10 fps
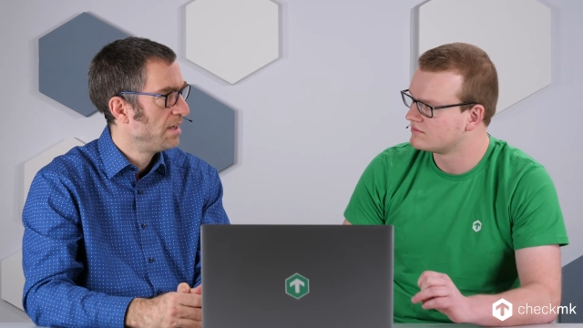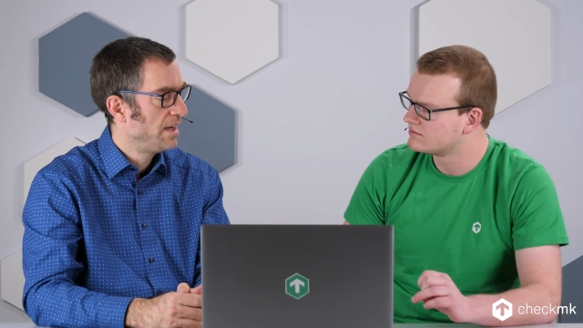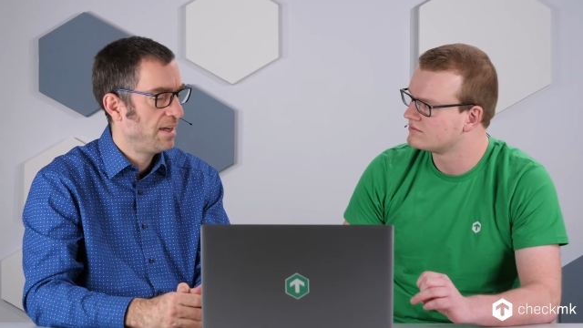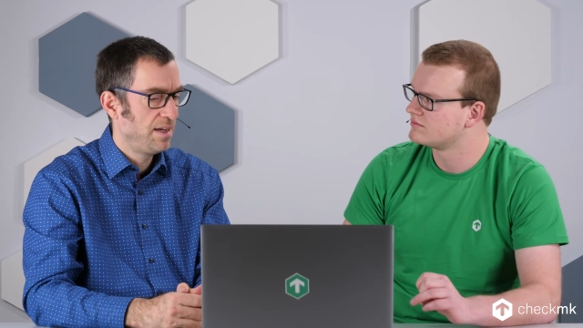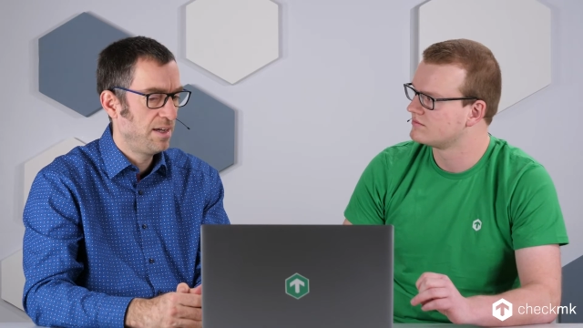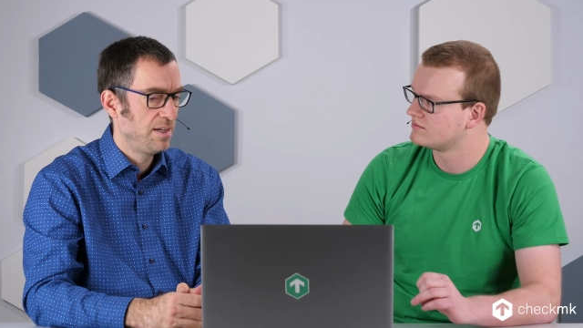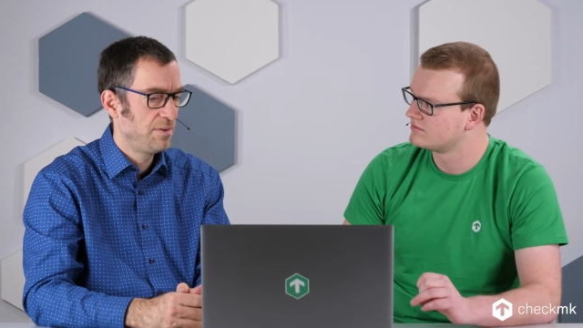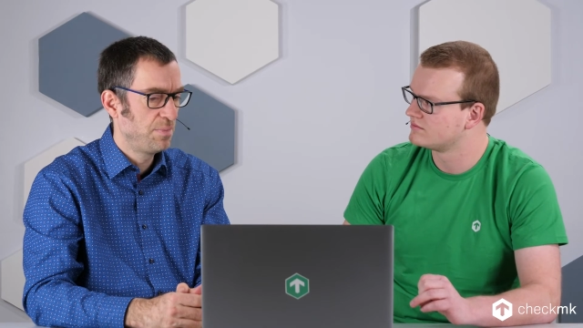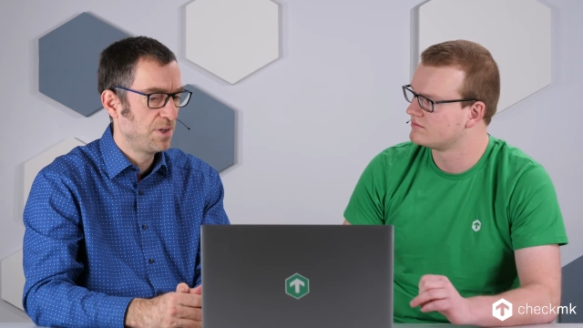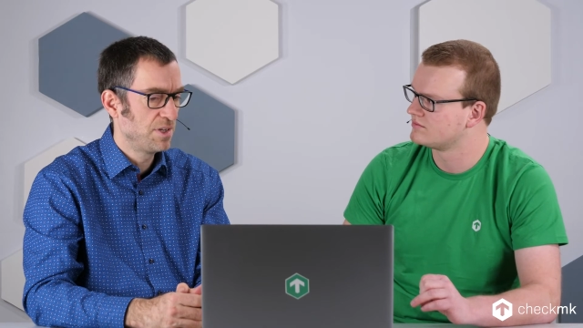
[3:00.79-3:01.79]

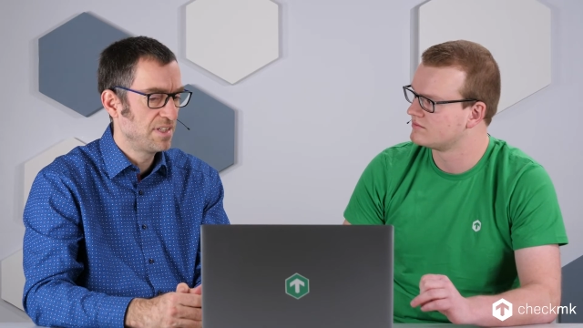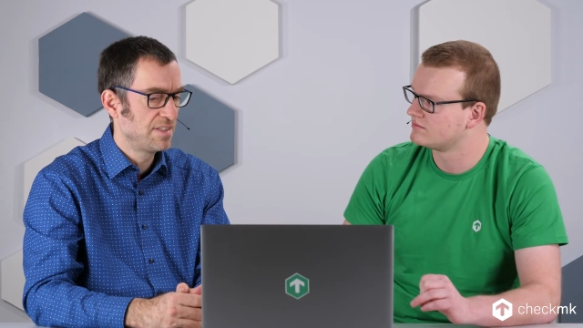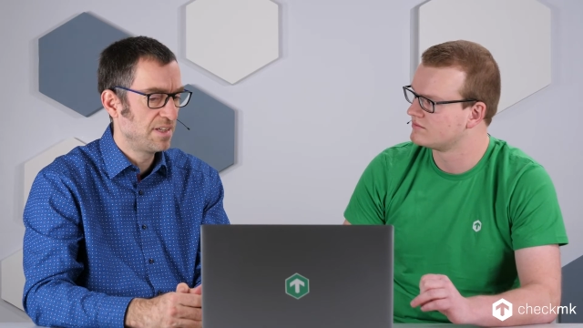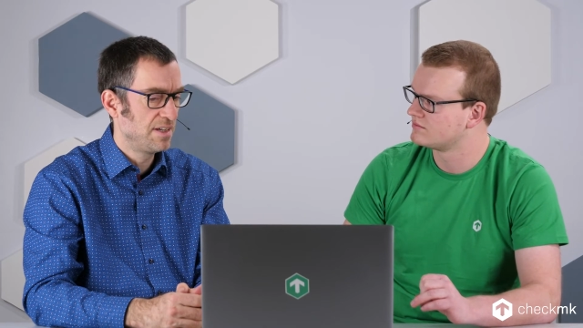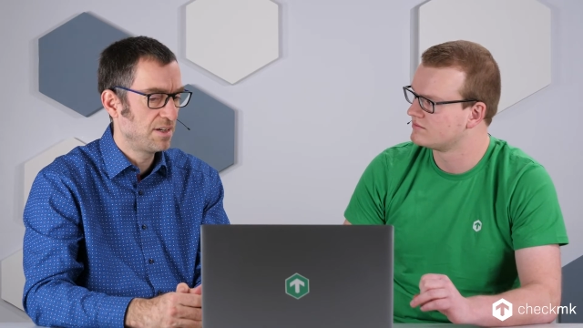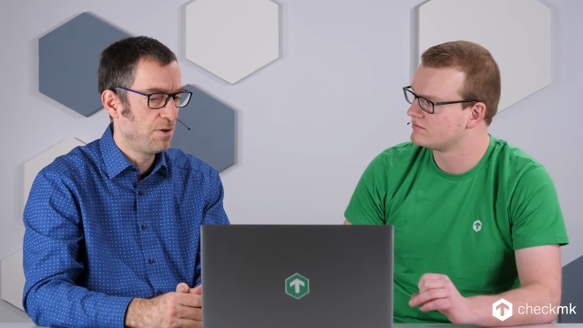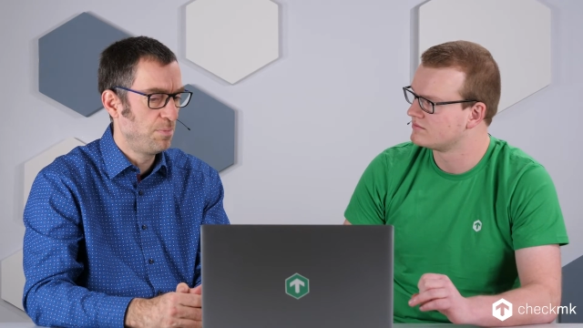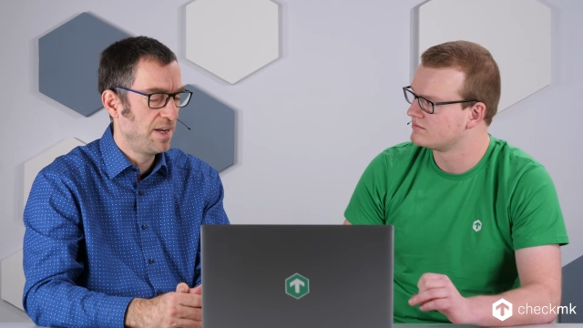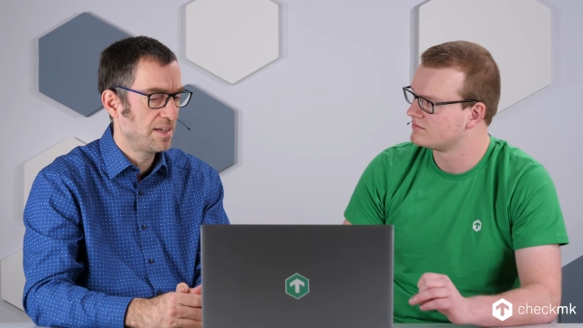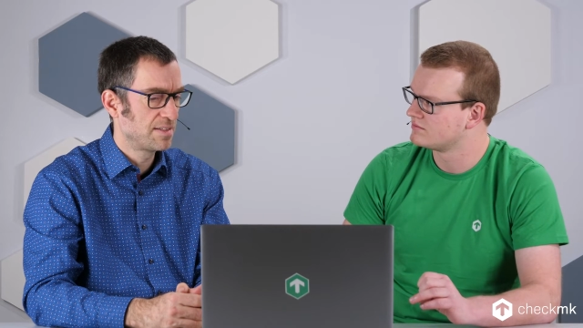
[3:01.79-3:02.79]
Speaker 1: And because it's a
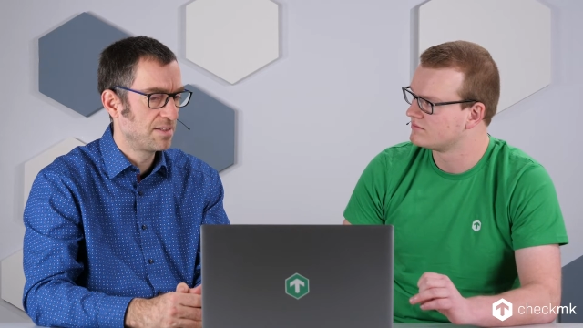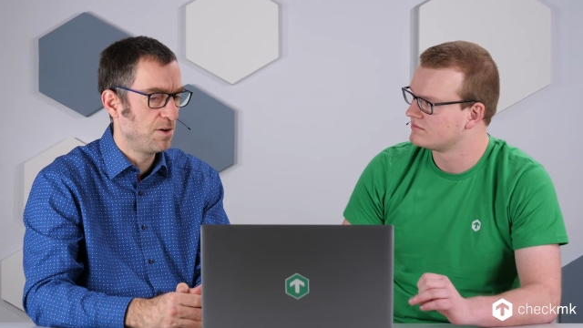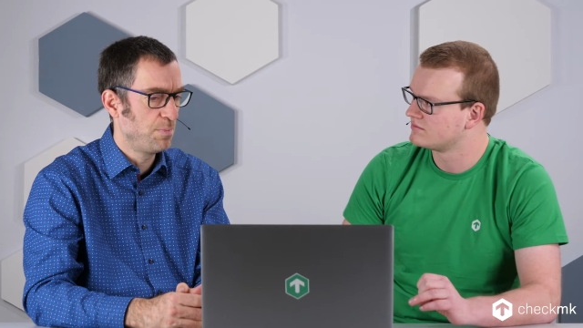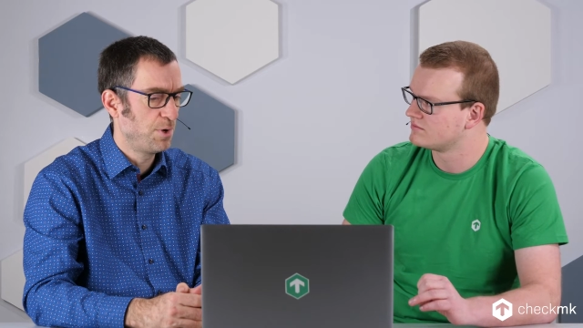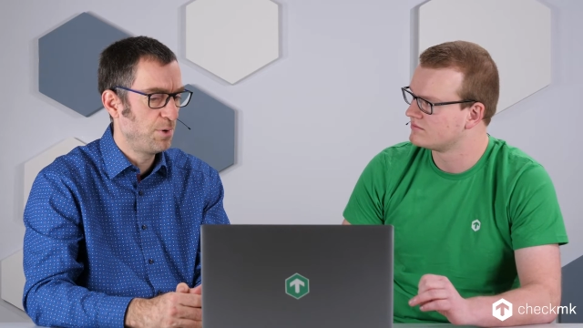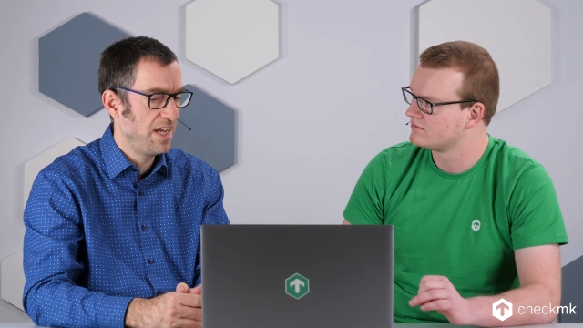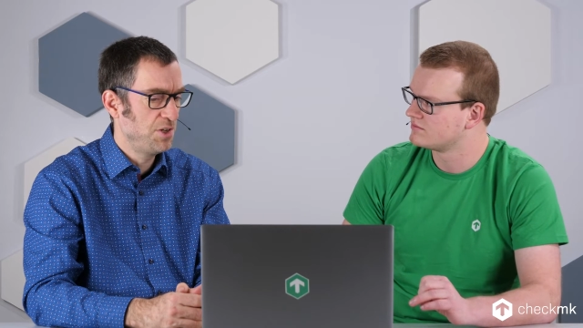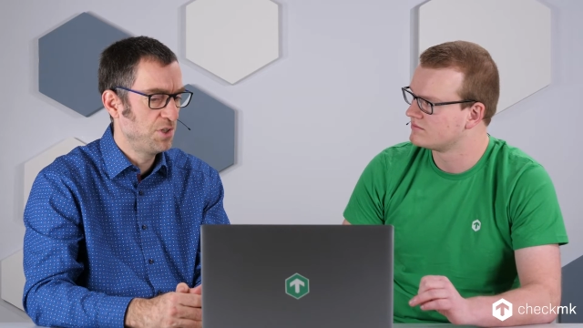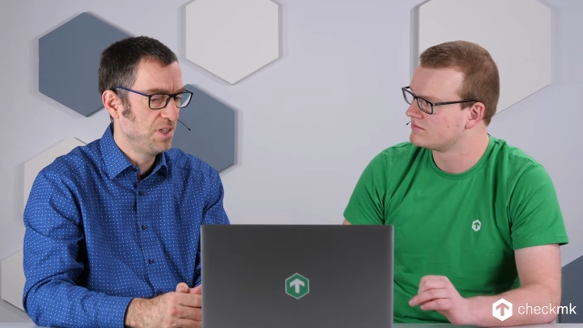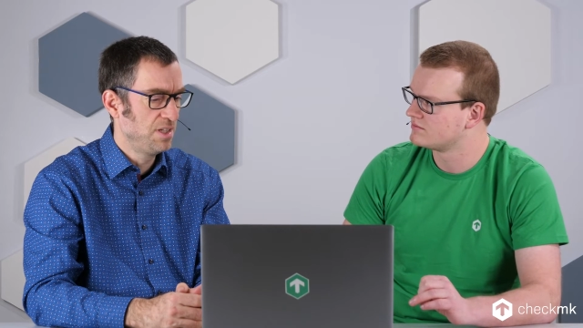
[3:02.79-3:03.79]
complex
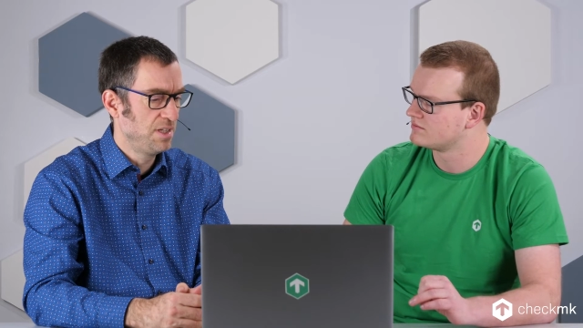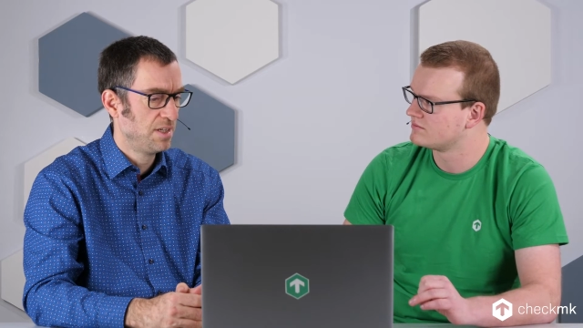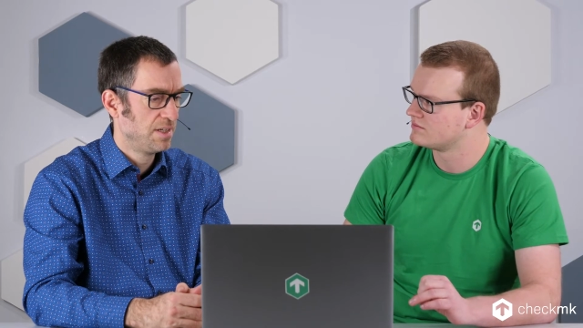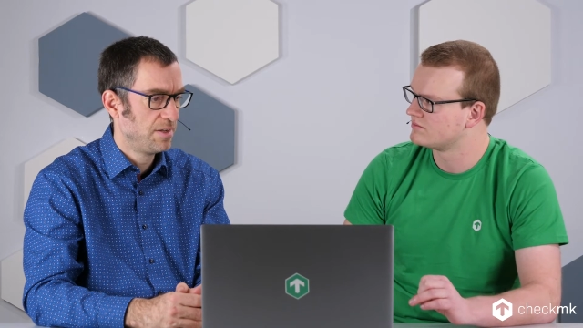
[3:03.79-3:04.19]
operation,